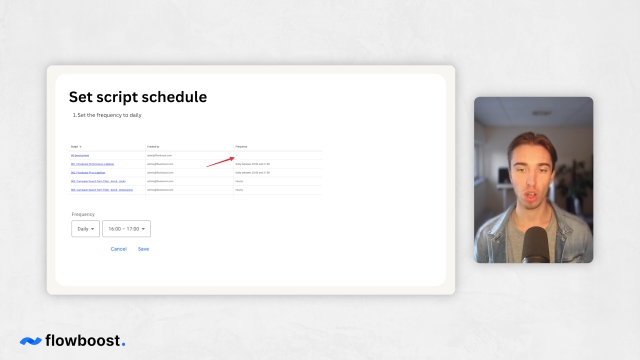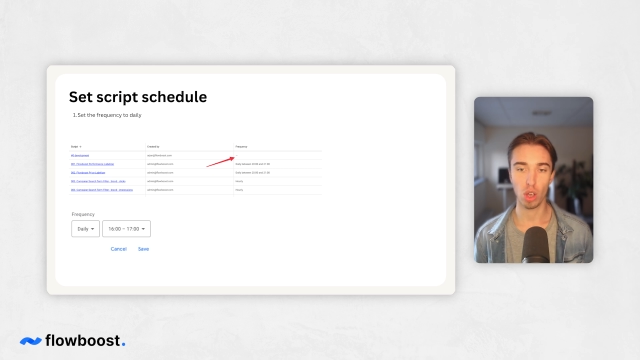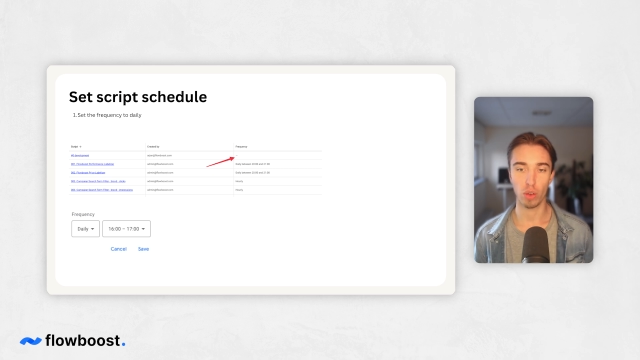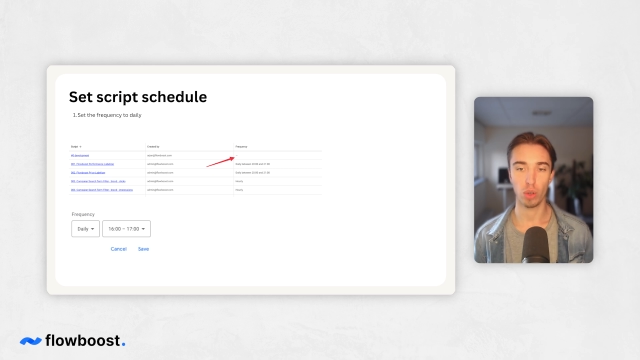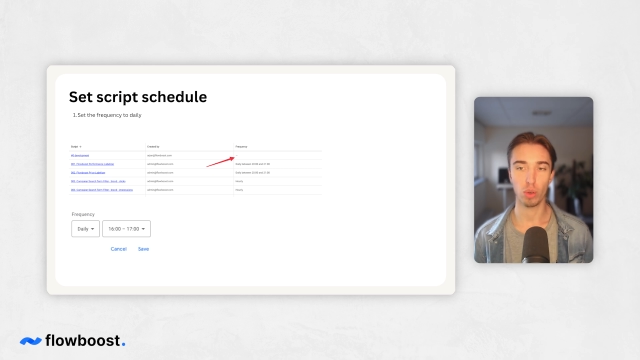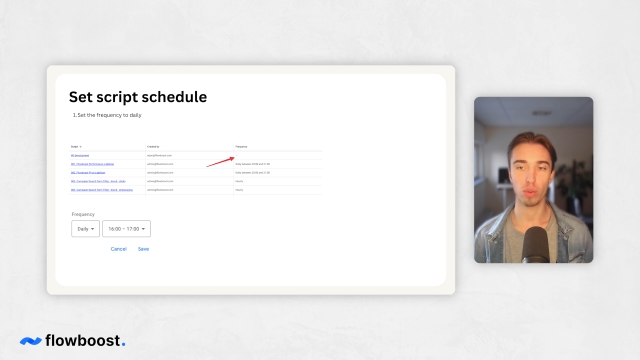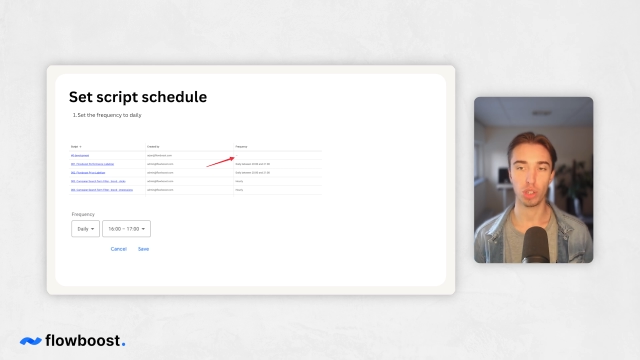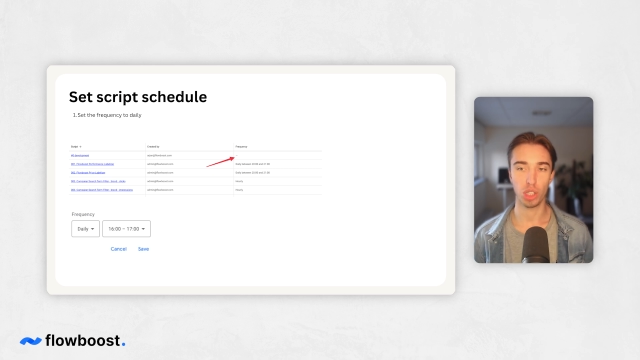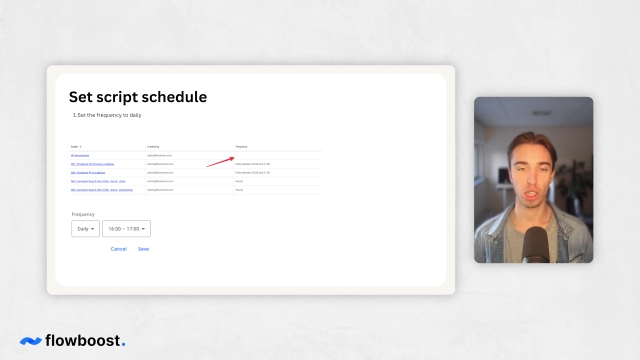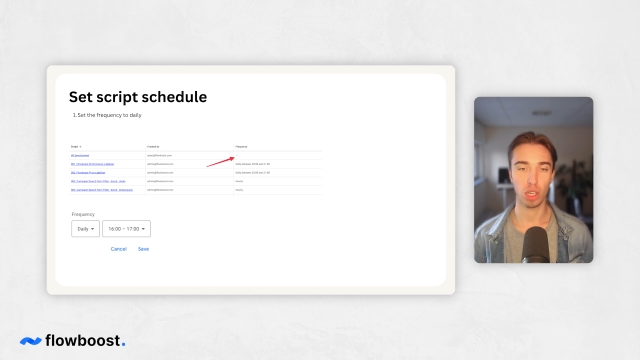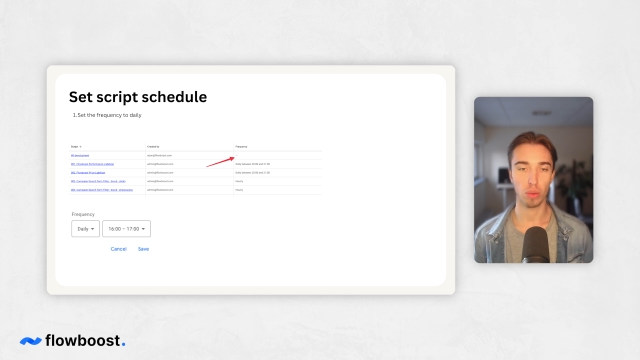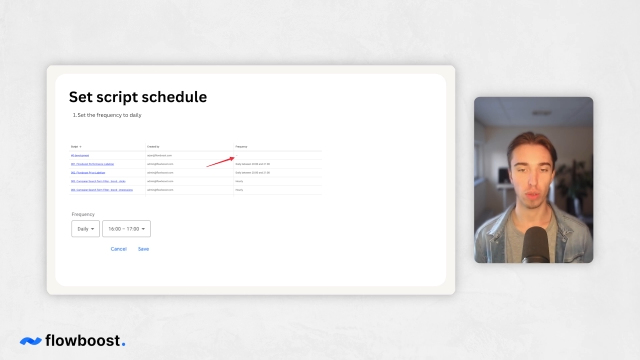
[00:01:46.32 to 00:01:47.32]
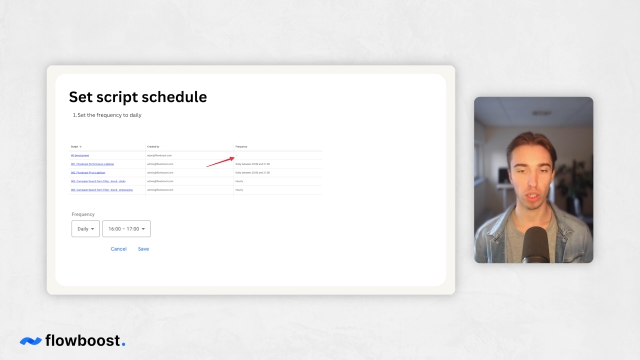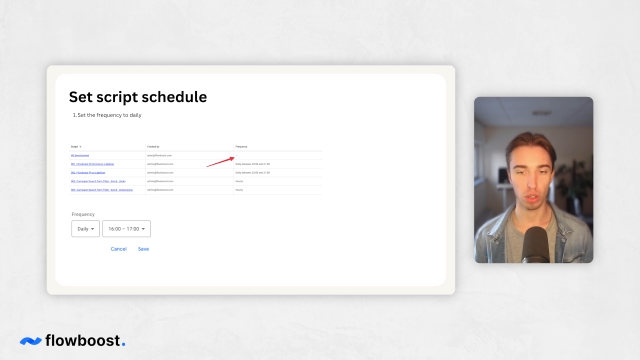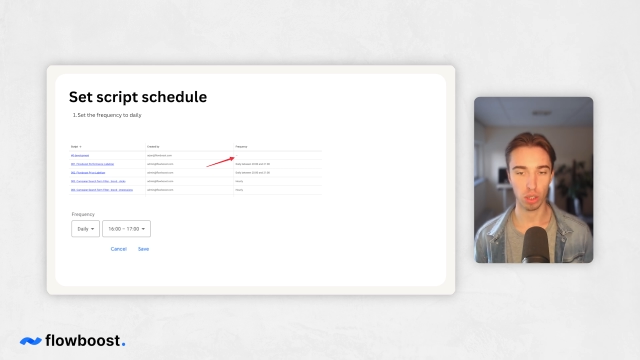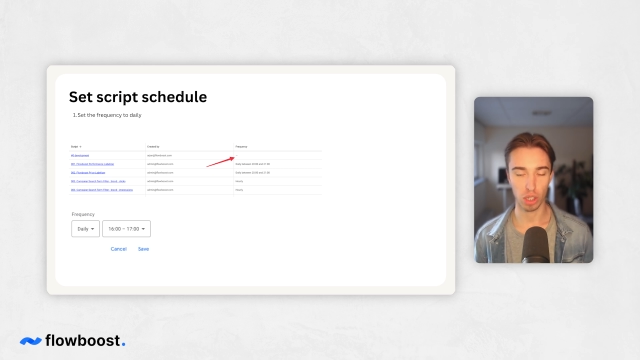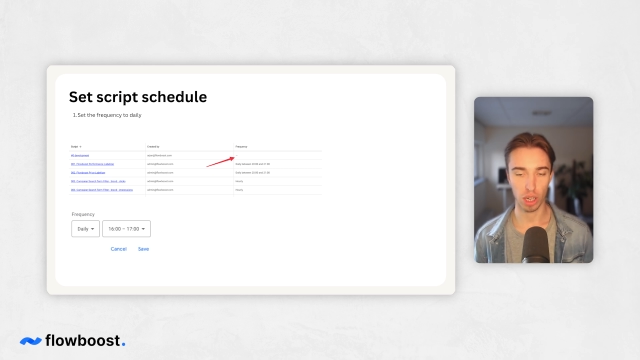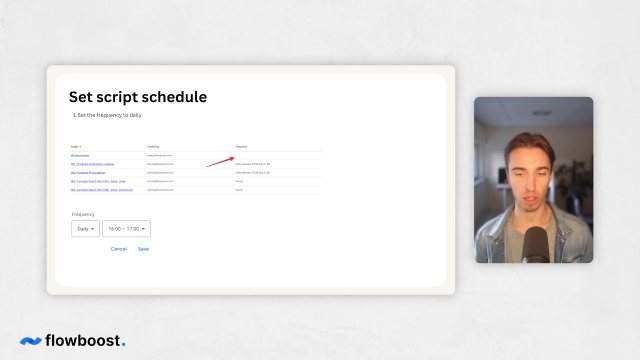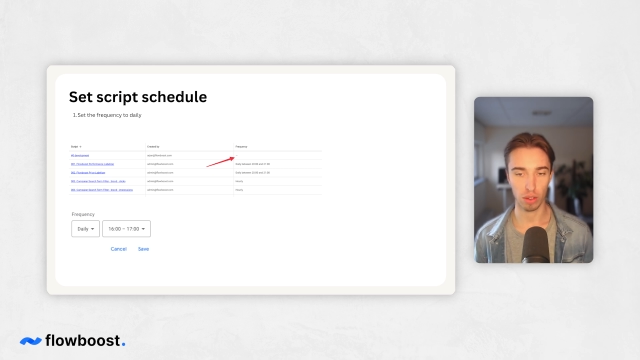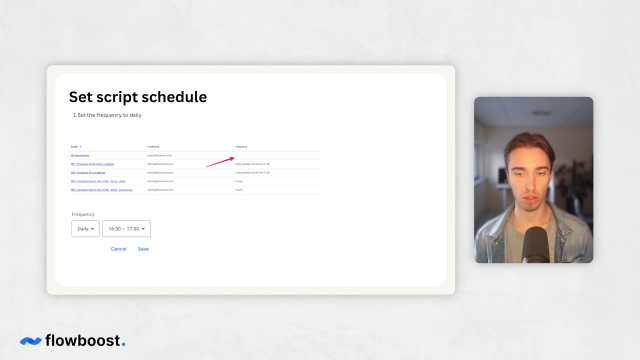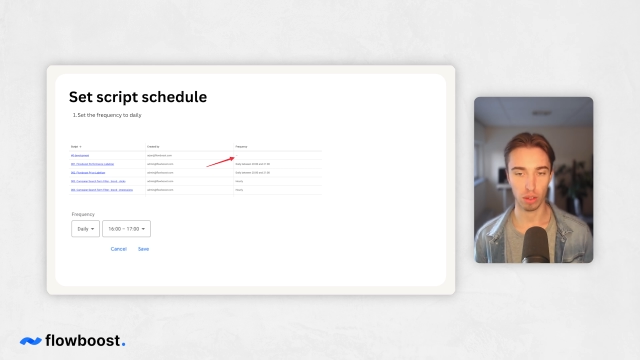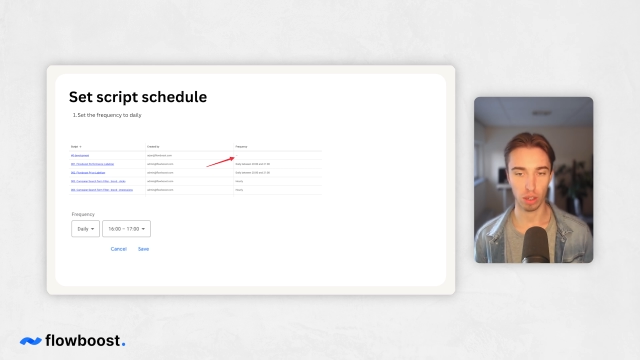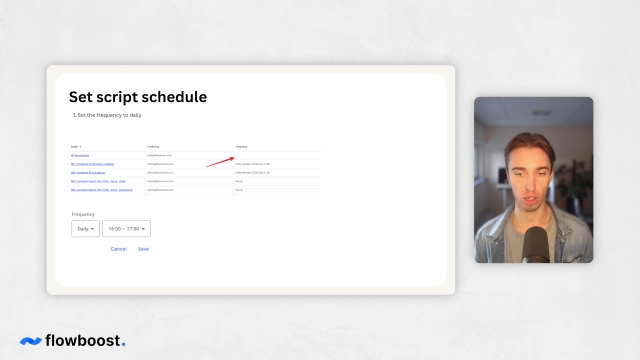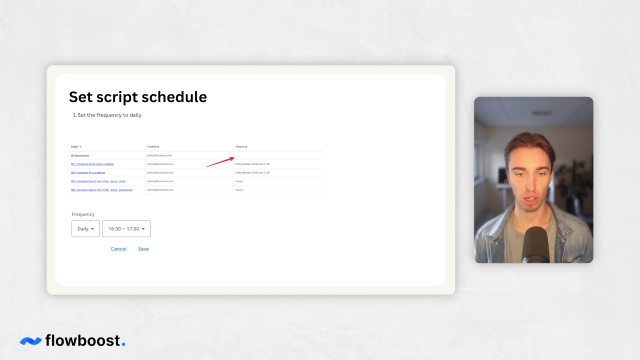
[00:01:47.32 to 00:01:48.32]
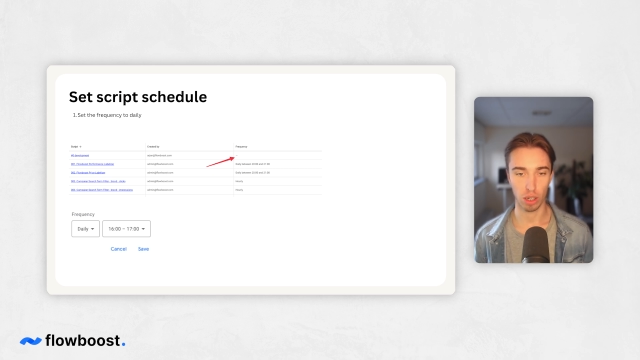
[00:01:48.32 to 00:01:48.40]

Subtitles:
you will see that we set the